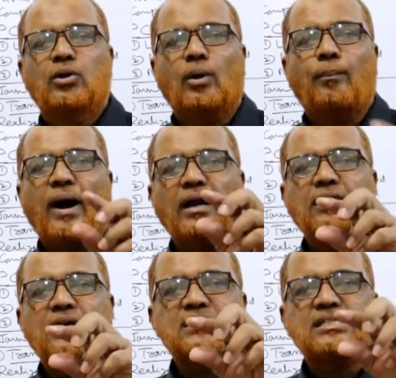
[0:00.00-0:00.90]
The
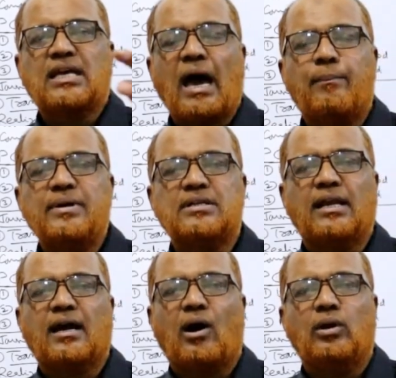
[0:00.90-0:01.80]
partner's
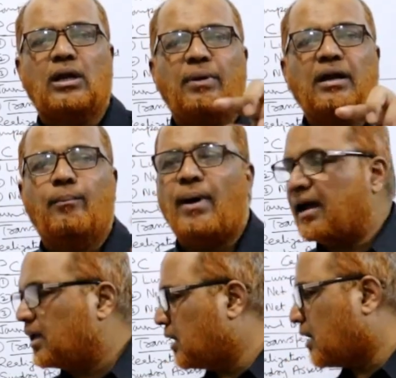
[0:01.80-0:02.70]
capital account debit,
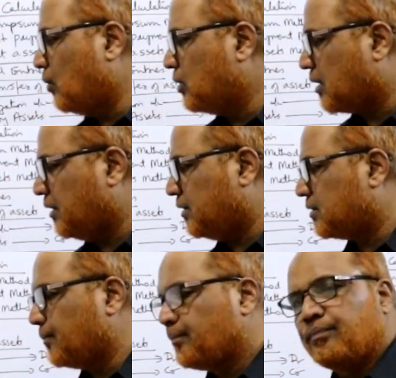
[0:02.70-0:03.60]
bank account
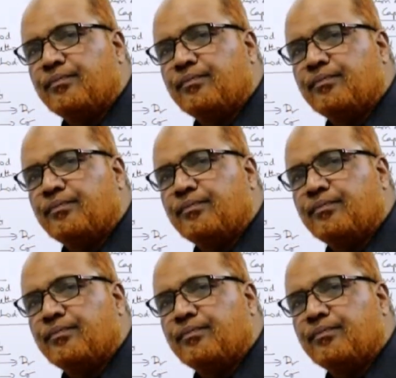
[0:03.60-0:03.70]
credit.